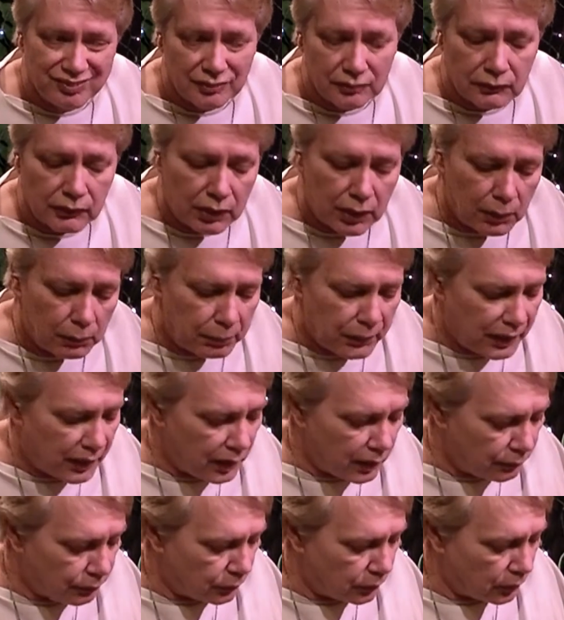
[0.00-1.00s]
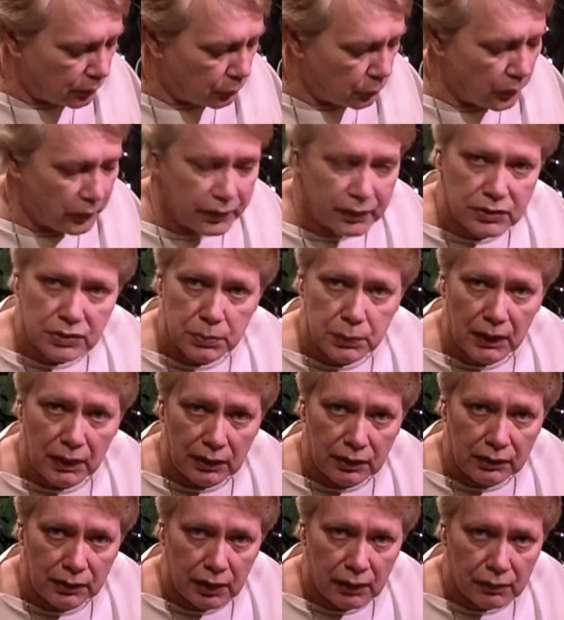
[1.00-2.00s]
you know, be careful on where you spend
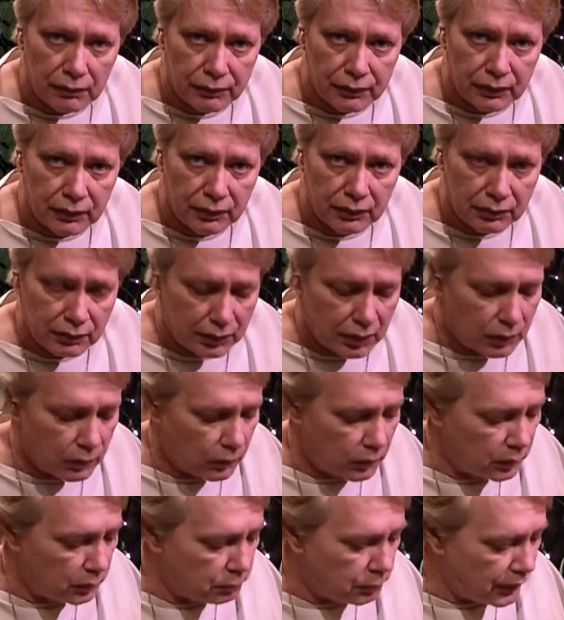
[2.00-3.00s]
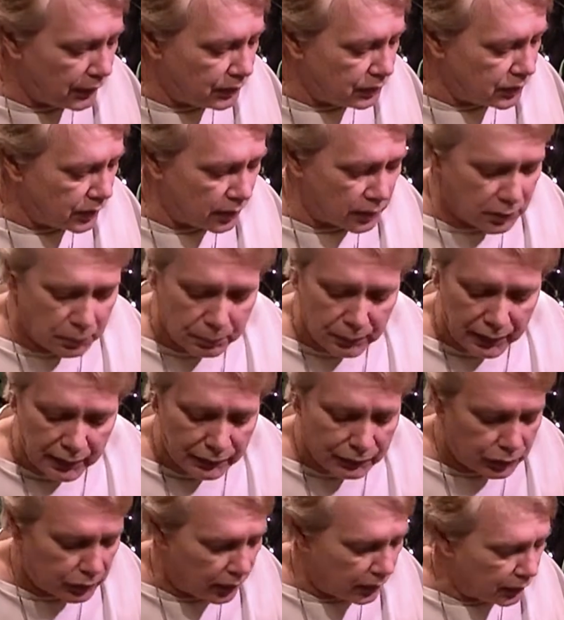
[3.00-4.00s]
it. You know, if you're going paycheck to
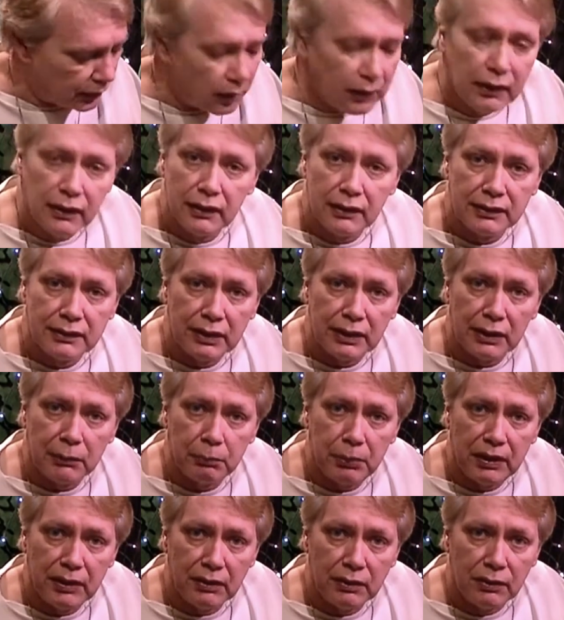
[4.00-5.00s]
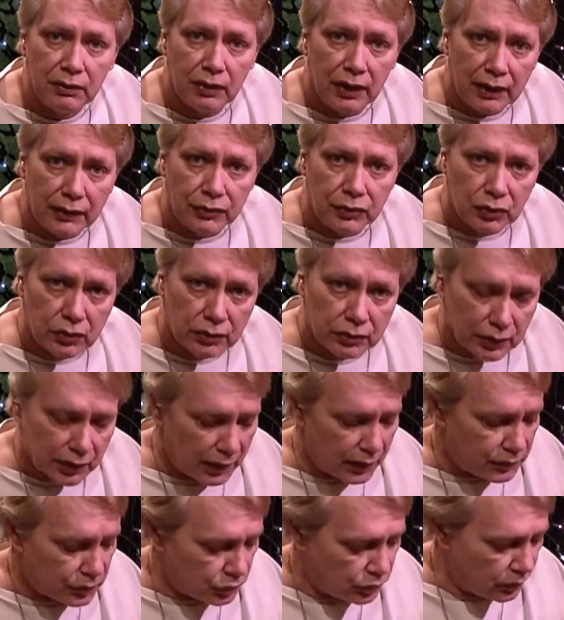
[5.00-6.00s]
paycheck, yeah, be a little
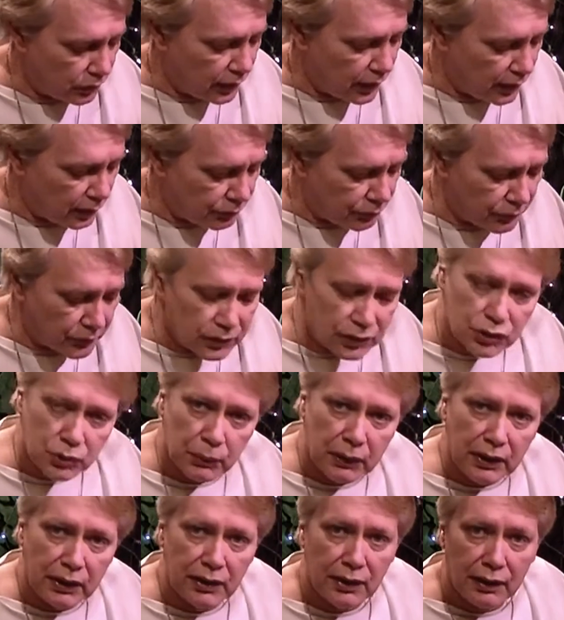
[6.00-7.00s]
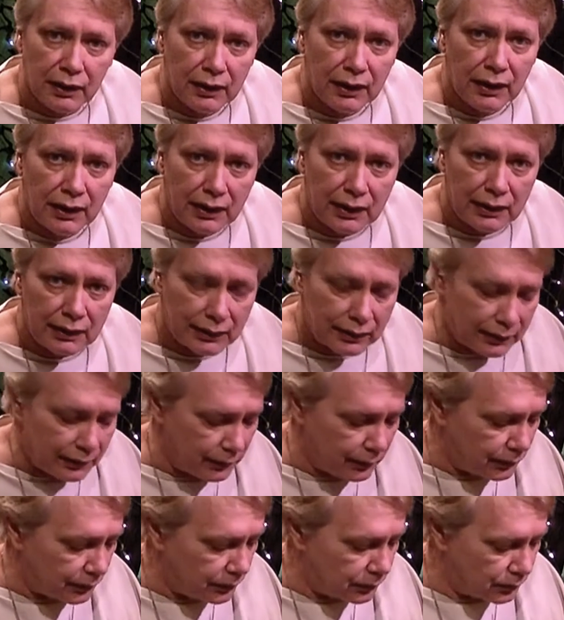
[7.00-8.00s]
extra careful this week,
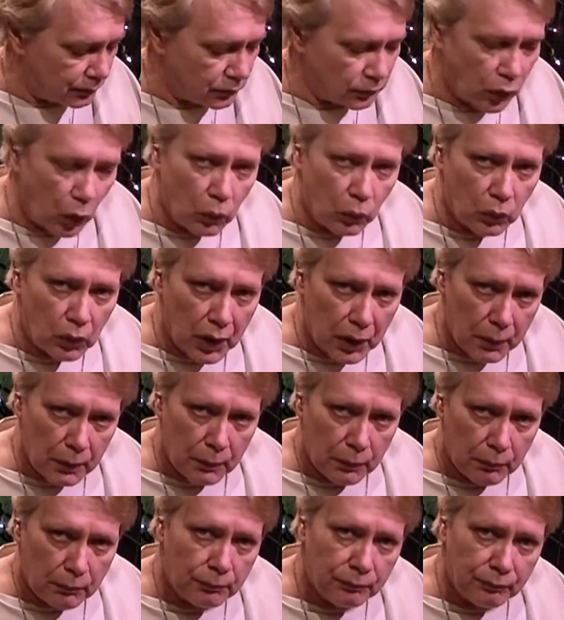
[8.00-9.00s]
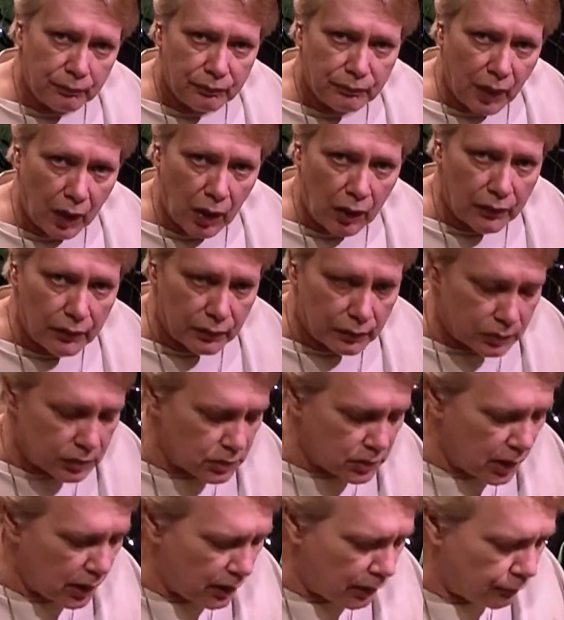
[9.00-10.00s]
and don't let others
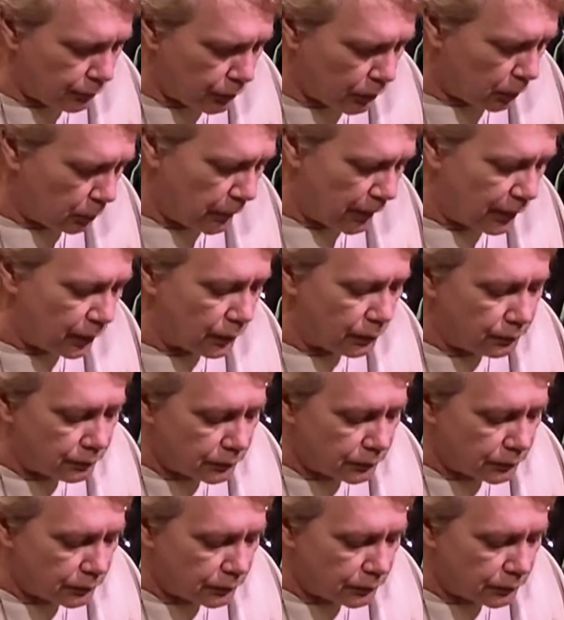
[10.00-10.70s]
get it from you,